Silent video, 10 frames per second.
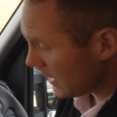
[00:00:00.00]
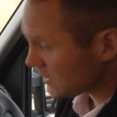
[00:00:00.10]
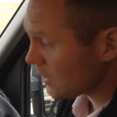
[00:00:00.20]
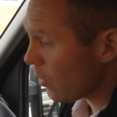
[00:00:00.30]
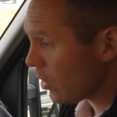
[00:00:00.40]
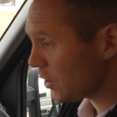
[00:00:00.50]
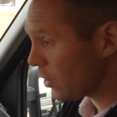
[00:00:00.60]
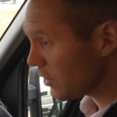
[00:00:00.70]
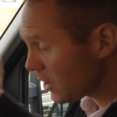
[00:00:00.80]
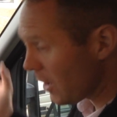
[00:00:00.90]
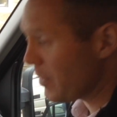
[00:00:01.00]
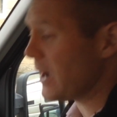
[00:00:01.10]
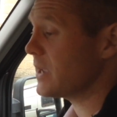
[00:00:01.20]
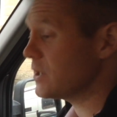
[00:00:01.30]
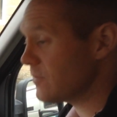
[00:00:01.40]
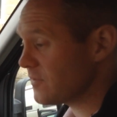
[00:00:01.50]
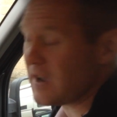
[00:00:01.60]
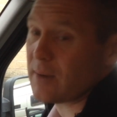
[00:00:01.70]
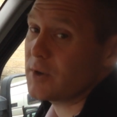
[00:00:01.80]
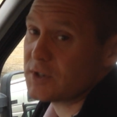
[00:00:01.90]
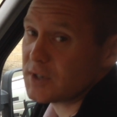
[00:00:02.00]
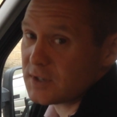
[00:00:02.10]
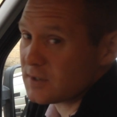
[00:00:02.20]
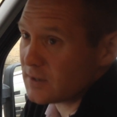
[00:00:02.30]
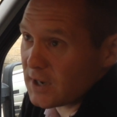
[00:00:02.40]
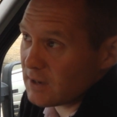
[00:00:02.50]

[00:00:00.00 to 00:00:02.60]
So all in all, you've got a package of a van which is